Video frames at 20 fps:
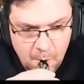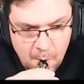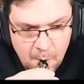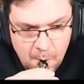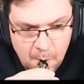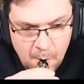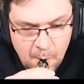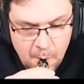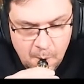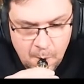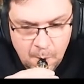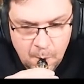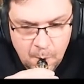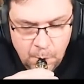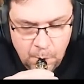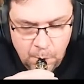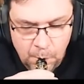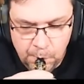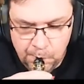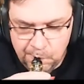um,
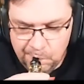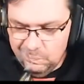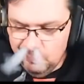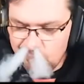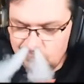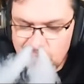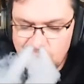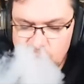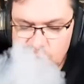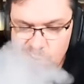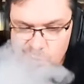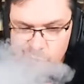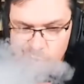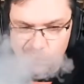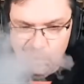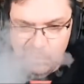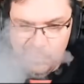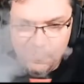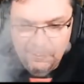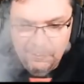and the
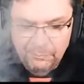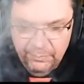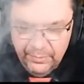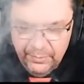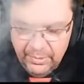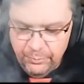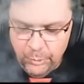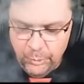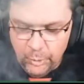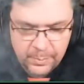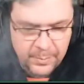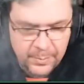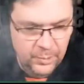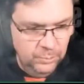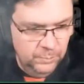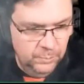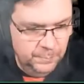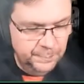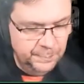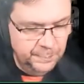40 mil,
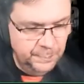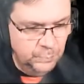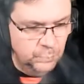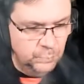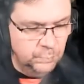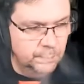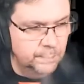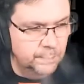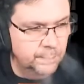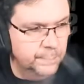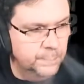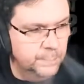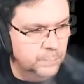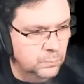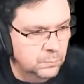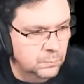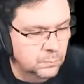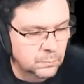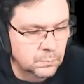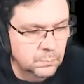40 millimeter rounds
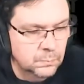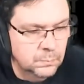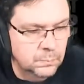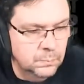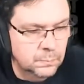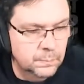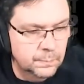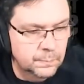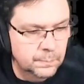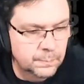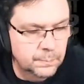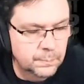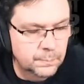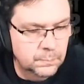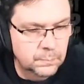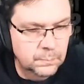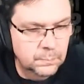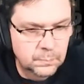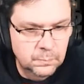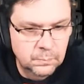for
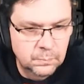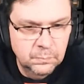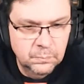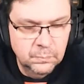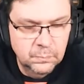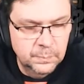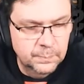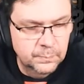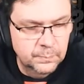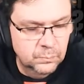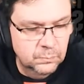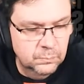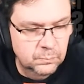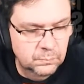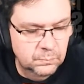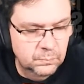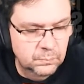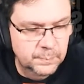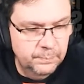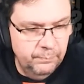the grenade
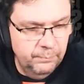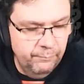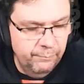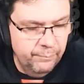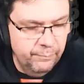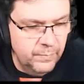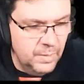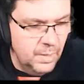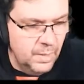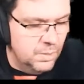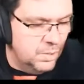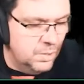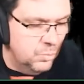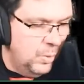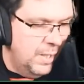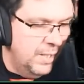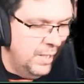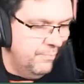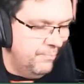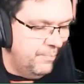launcher. Do I
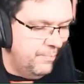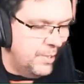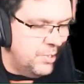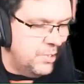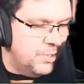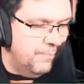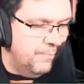so this... fix your